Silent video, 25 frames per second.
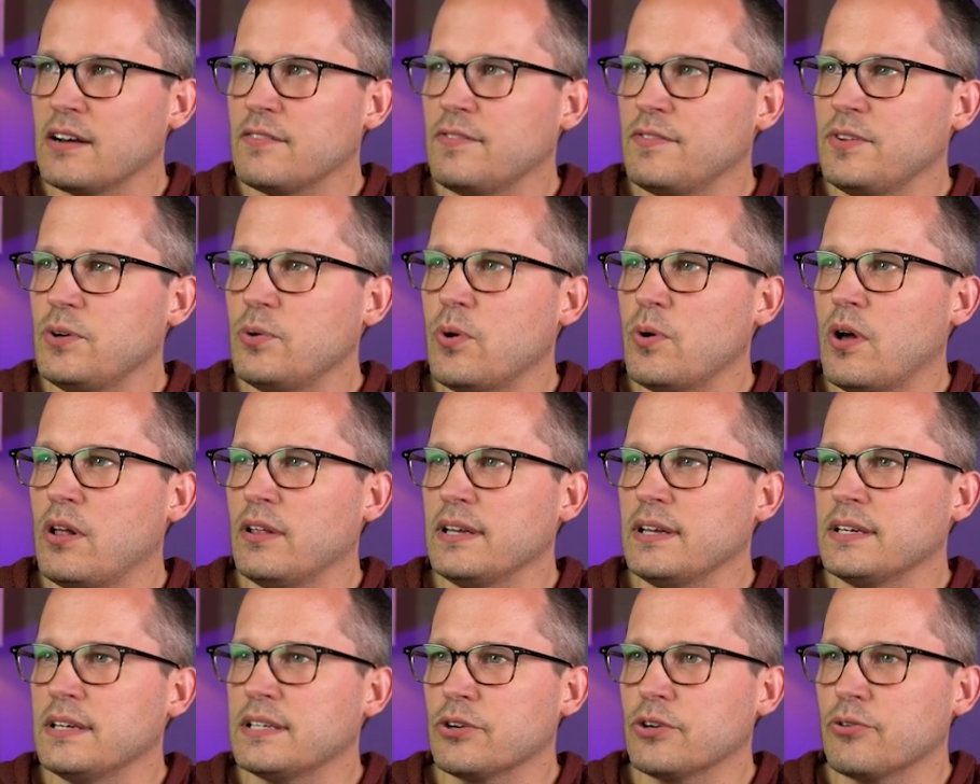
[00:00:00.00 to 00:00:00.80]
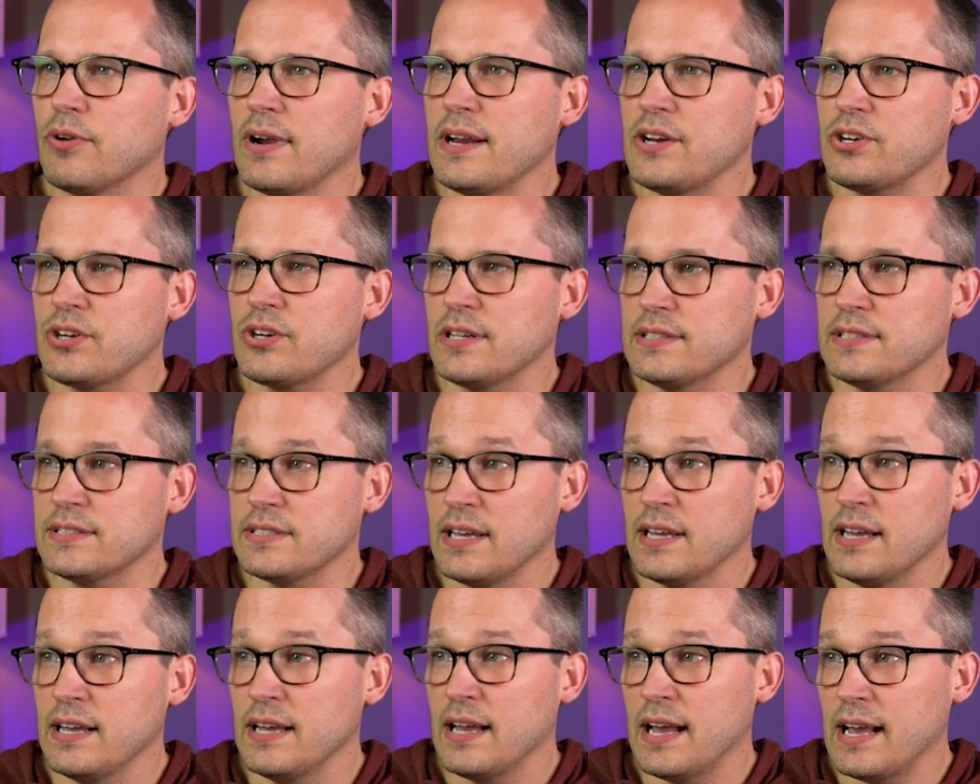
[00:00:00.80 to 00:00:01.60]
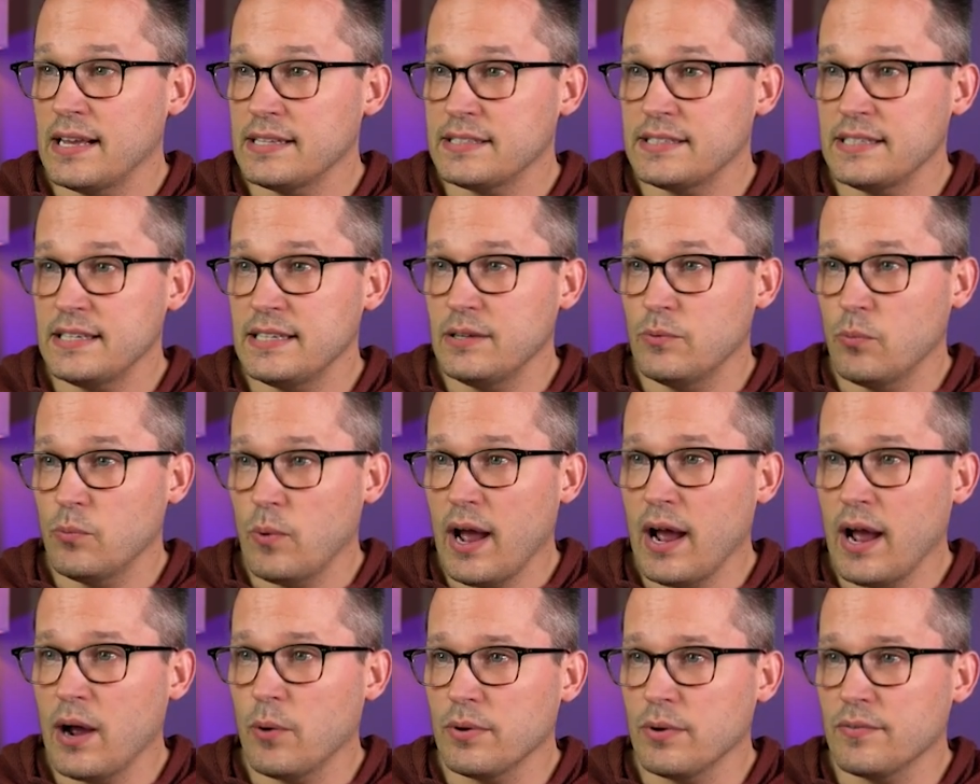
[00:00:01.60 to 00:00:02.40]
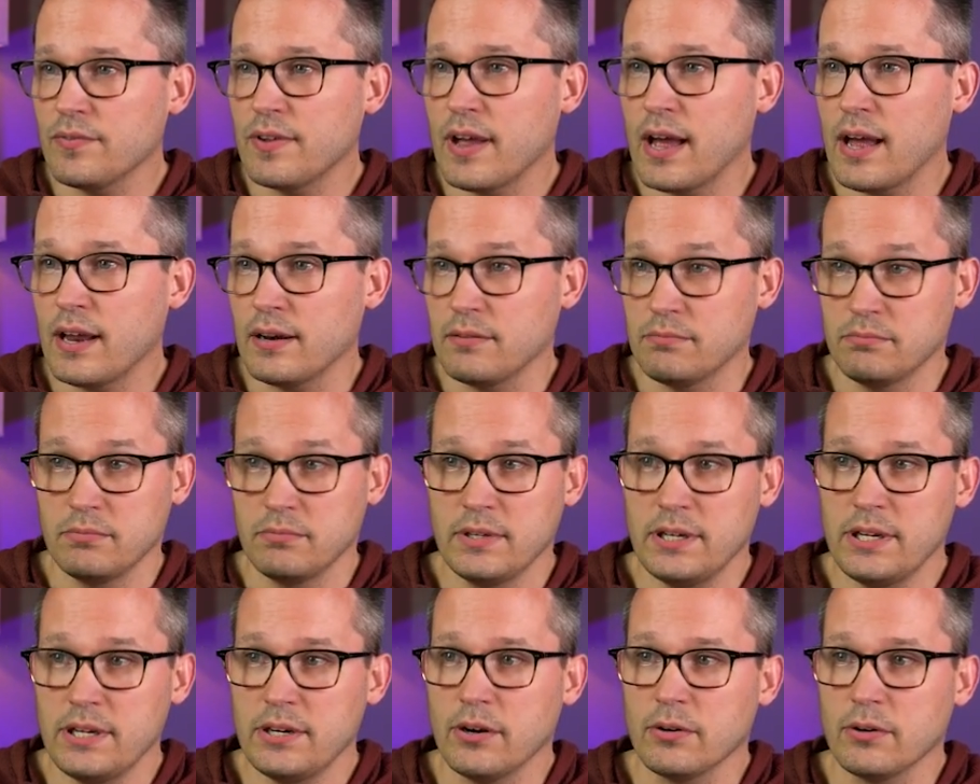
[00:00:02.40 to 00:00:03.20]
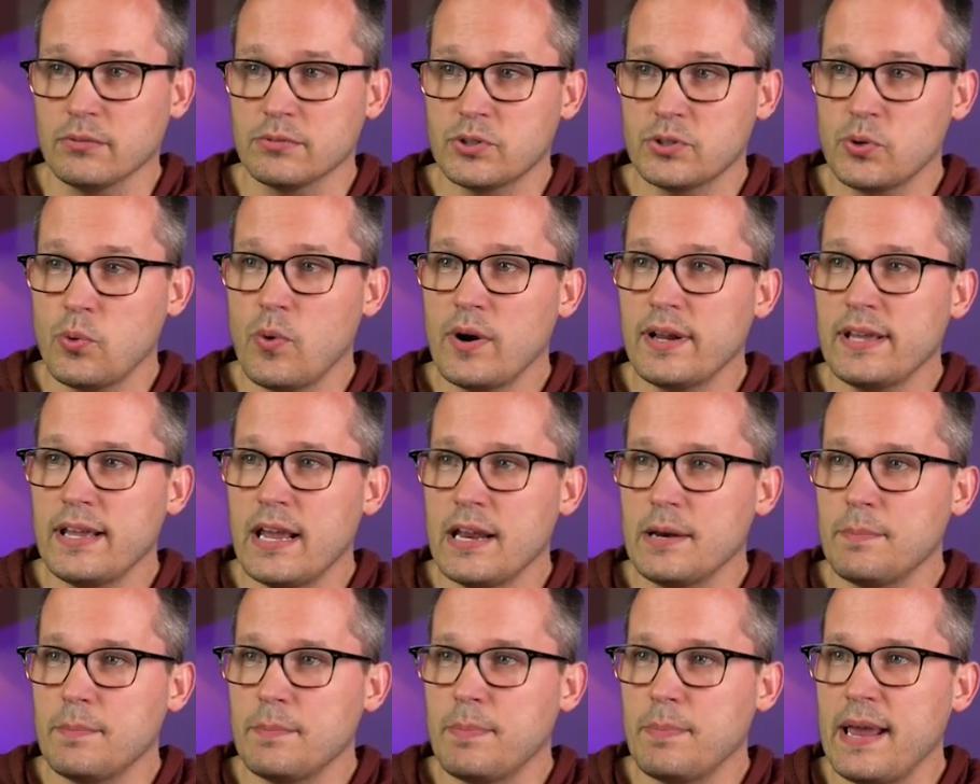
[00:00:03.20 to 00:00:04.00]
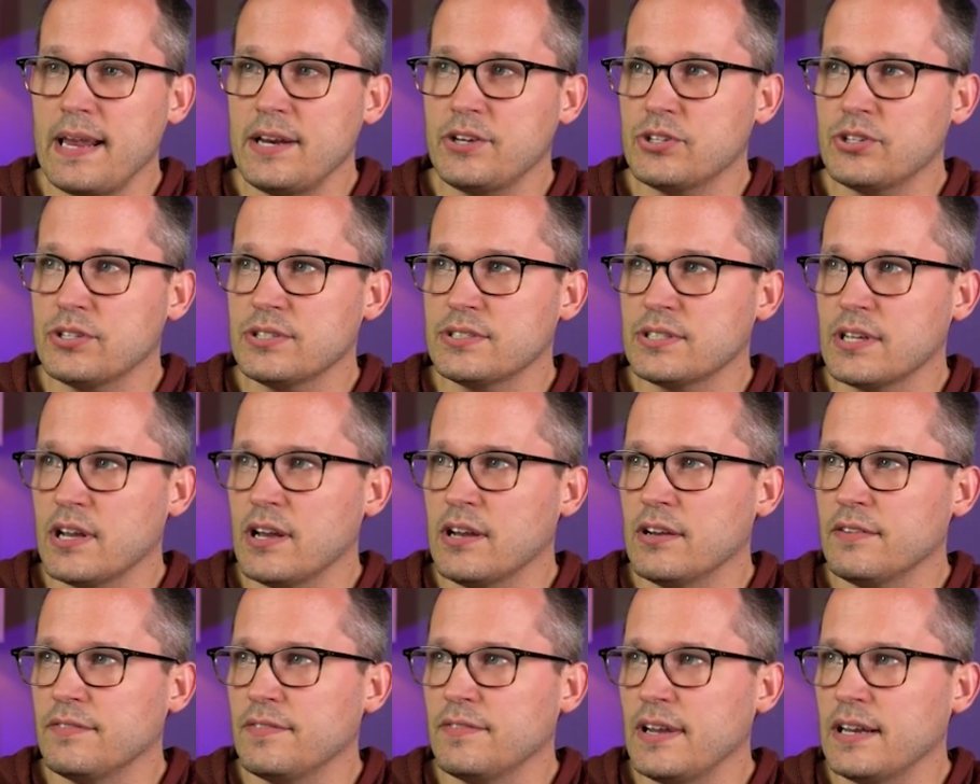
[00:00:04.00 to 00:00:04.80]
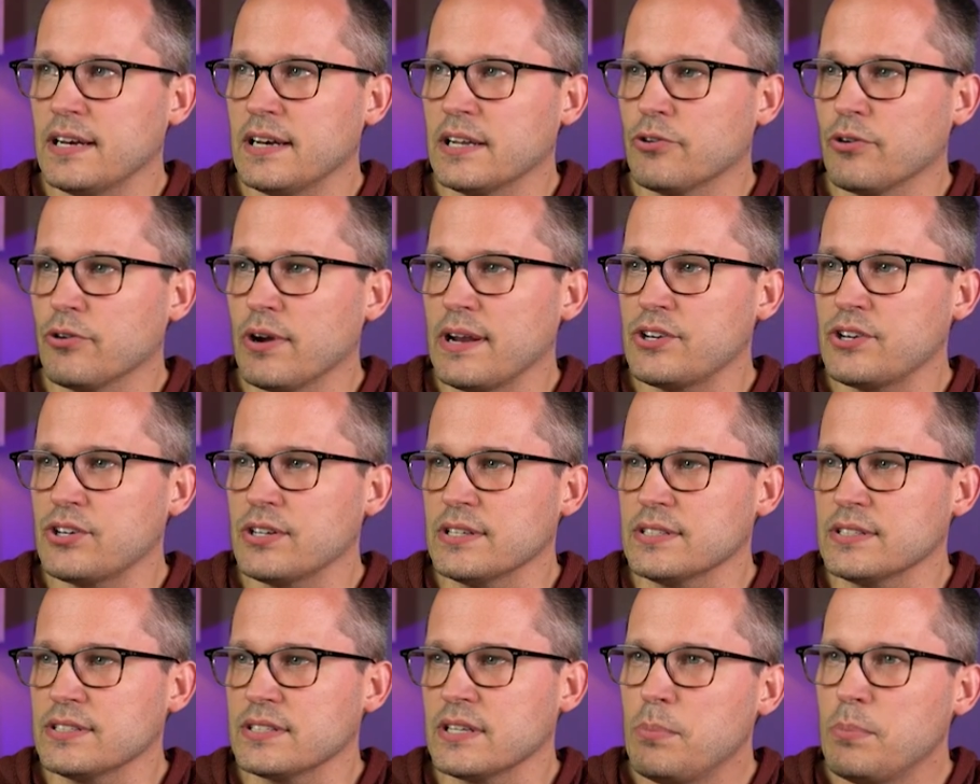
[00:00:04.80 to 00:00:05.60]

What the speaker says: view all integrations, I see, wow, we've got 28 pages of integrations.